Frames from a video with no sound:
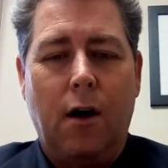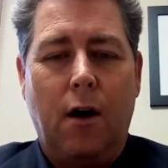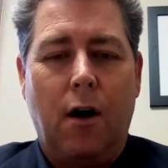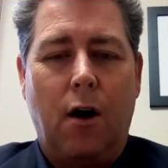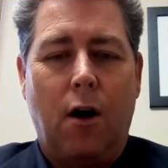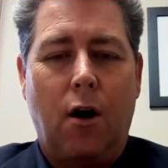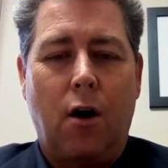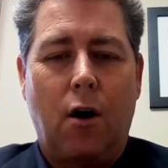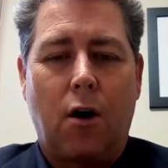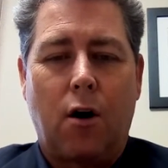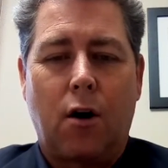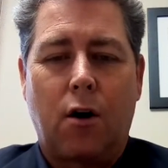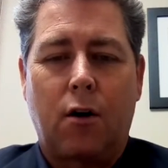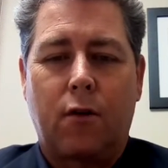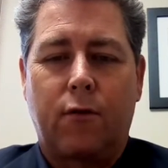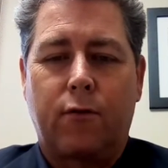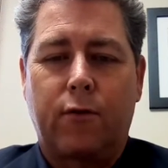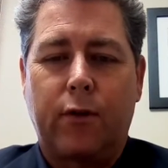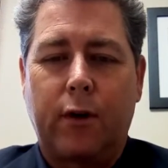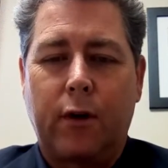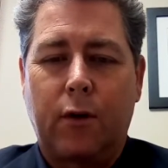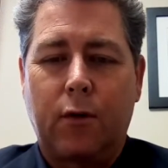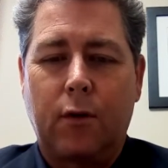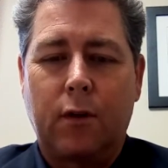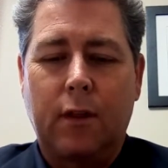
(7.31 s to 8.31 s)
are
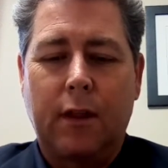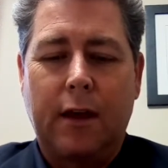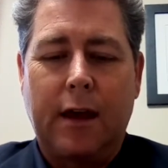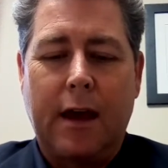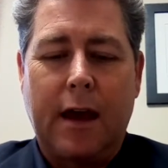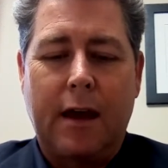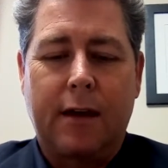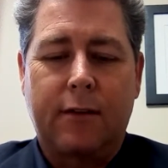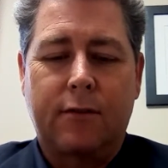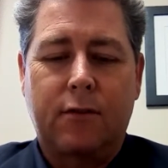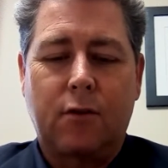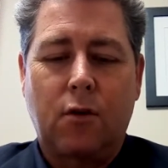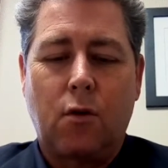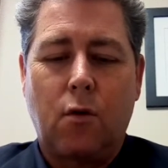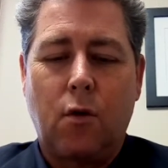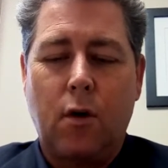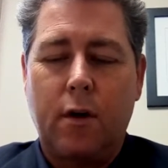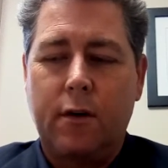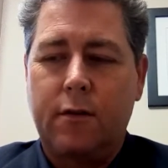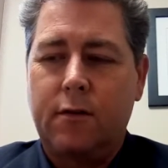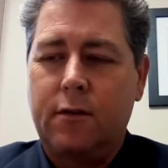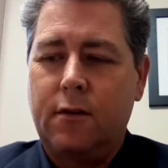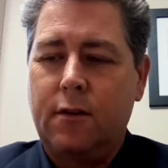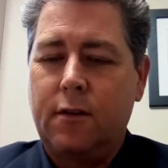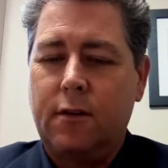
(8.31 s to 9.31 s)
frequently asked
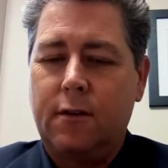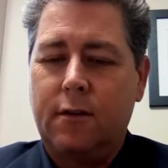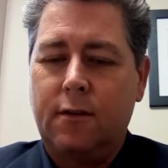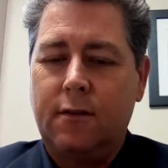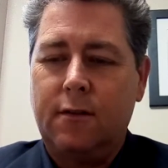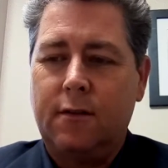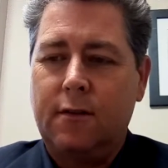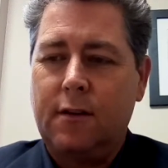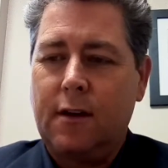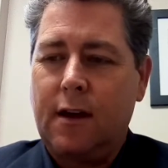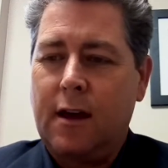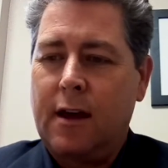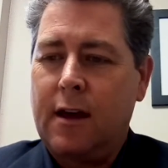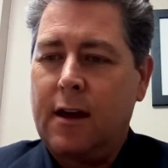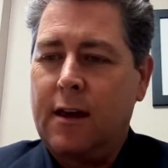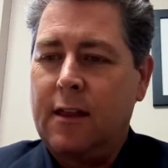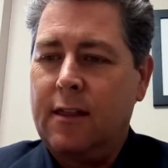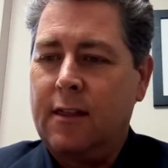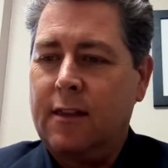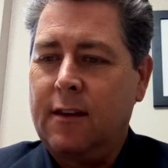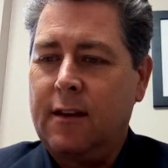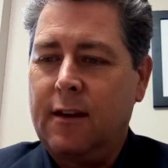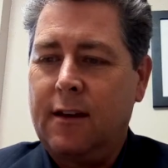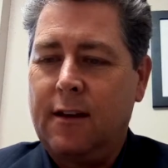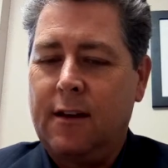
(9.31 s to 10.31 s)
questions and
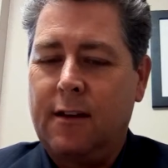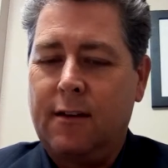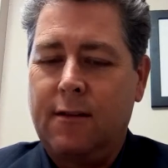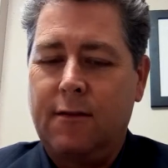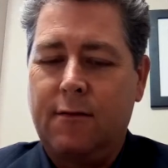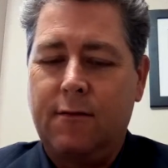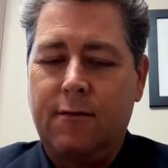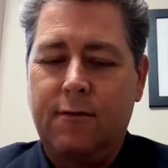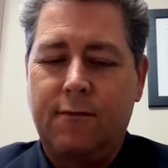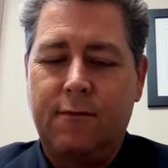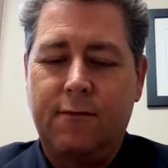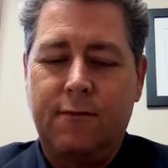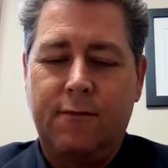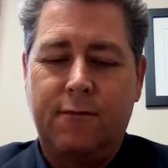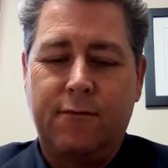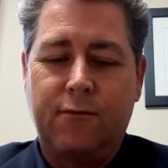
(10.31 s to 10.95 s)
then